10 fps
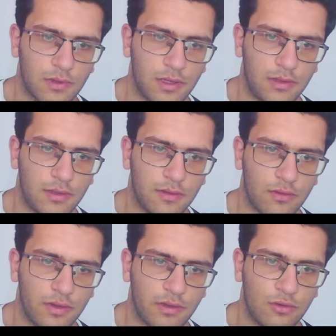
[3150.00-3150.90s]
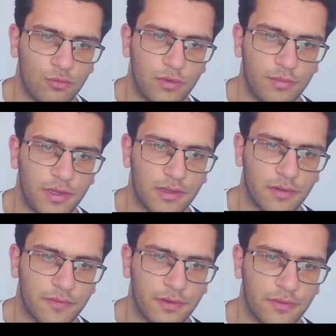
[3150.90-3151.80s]
Okay, that's going to be
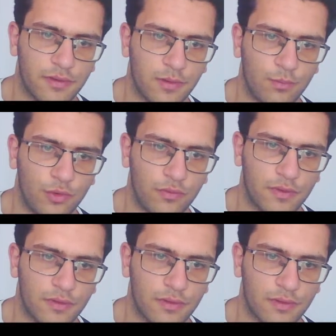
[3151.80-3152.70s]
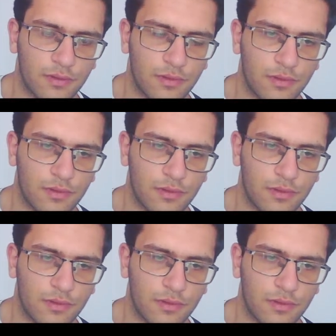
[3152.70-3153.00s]
made after some moves.